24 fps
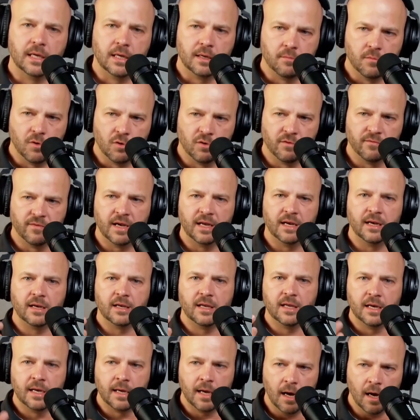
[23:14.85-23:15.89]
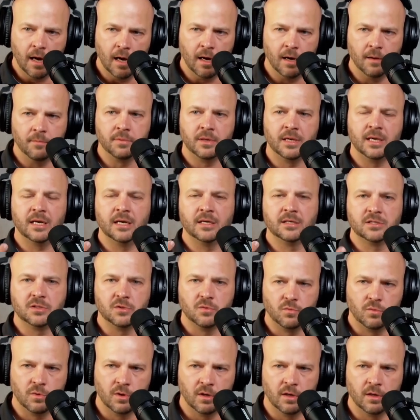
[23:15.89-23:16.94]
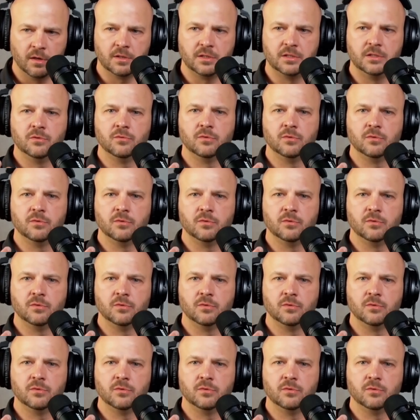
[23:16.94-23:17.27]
getting motivated, getting up, getting to work,